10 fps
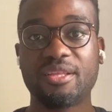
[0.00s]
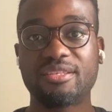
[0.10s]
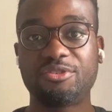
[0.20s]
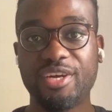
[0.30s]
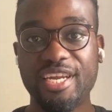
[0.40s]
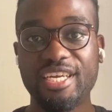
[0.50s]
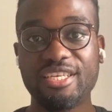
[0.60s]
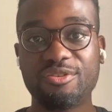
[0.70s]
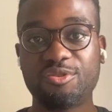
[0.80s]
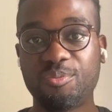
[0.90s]

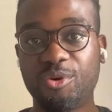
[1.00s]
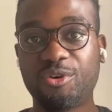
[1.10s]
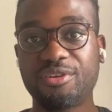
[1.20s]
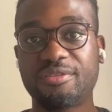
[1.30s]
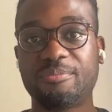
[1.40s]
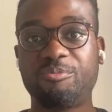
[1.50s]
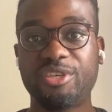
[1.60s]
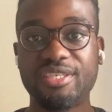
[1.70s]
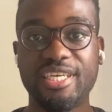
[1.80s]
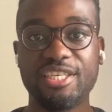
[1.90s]
training, support,
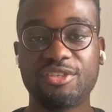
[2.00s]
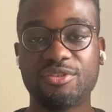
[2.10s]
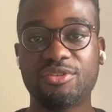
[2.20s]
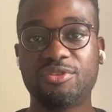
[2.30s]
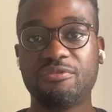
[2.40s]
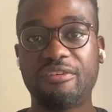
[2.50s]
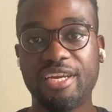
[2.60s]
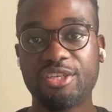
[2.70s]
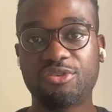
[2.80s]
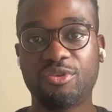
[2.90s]
presentations to
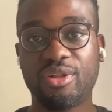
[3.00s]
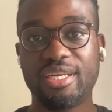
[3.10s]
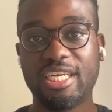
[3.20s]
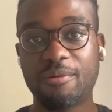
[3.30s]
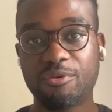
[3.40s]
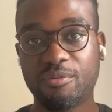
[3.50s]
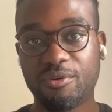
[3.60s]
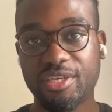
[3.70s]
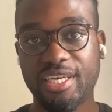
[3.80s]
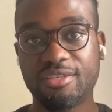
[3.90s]
financial and capital
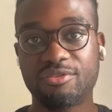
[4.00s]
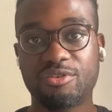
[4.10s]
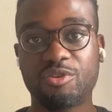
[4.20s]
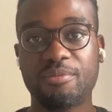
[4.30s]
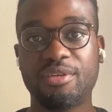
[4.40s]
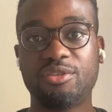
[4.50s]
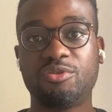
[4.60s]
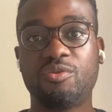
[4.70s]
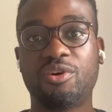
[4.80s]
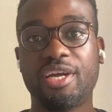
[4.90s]
markets subscribing
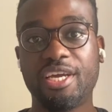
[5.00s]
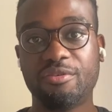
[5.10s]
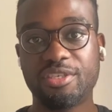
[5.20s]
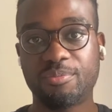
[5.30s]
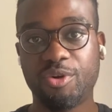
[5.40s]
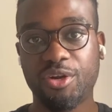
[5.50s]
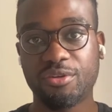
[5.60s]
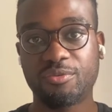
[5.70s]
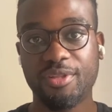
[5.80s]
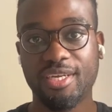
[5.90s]
to our energy
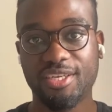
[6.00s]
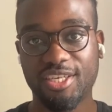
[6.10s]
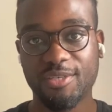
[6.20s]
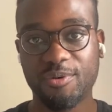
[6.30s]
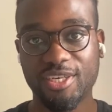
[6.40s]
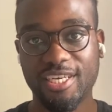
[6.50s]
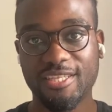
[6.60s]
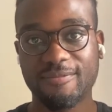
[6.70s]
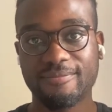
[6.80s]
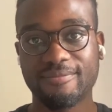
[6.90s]
products within IHS Markit.
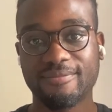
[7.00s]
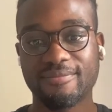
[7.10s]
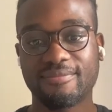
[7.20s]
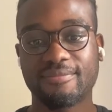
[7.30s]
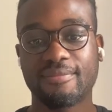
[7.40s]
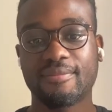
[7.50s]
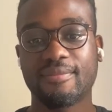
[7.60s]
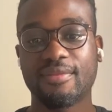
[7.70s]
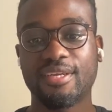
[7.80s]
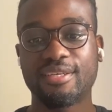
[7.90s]

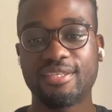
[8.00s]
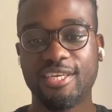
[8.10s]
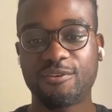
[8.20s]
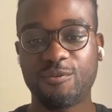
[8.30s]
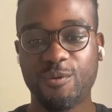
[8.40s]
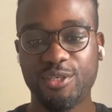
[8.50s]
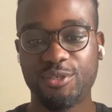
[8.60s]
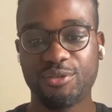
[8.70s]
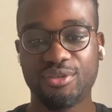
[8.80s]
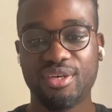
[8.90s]
Second
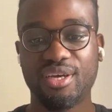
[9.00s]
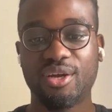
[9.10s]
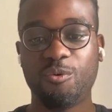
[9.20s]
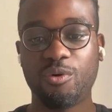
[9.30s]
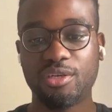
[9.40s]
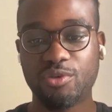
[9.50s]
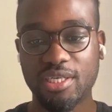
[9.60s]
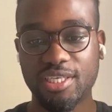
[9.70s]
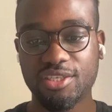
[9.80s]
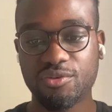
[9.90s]
question, what
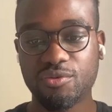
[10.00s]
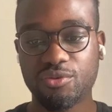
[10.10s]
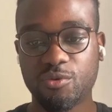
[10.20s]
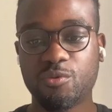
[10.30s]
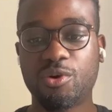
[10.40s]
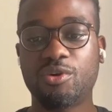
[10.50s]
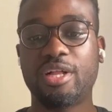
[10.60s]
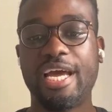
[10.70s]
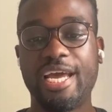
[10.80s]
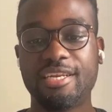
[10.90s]
attracted you to the
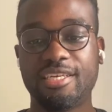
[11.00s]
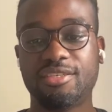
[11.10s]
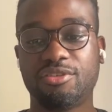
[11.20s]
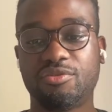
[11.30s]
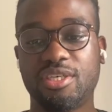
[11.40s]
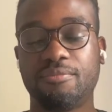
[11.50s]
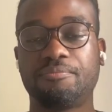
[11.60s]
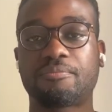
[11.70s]
role and the industry?